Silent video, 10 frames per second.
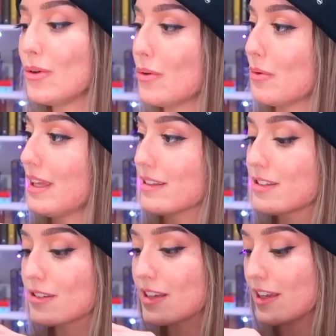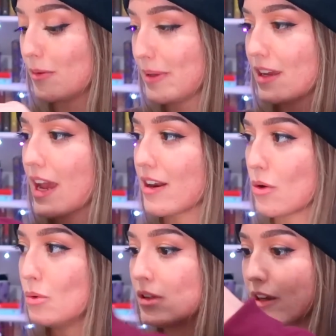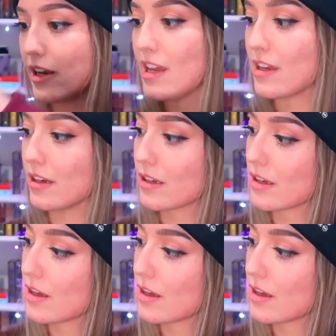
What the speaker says: Ooh, wait, this looks like it'll be kind of cool looking naked.